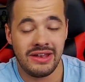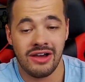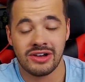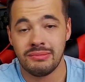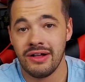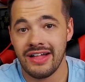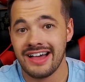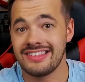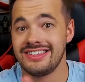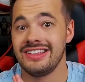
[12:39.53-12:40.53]
But now Kamala
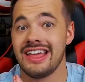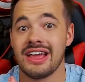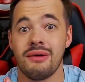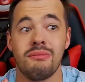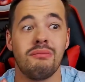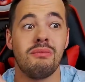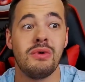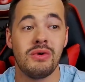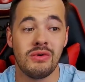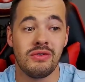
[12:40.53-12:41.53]
has to like
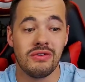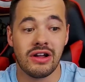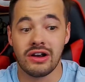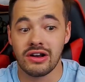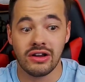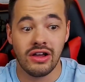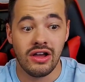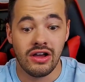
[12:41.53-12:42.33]
move or